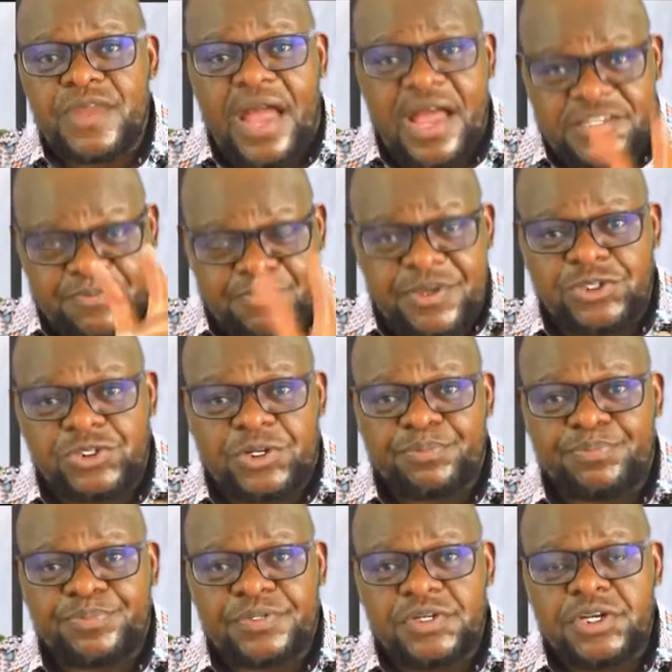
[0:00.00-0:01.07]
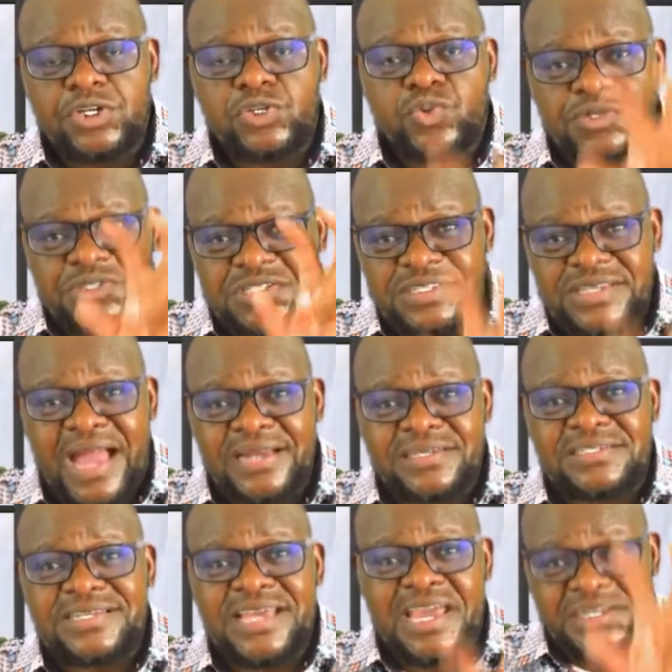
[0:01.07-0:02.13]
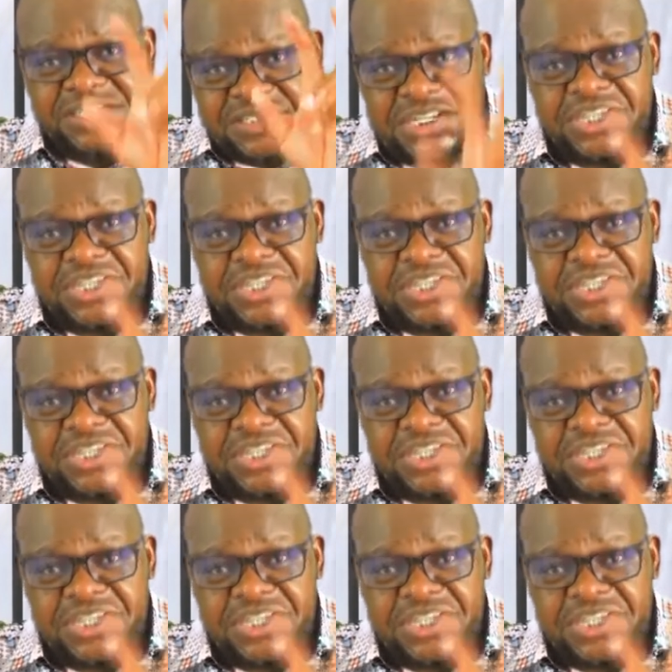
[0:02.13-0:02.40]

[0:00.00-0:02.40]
as bishop to start a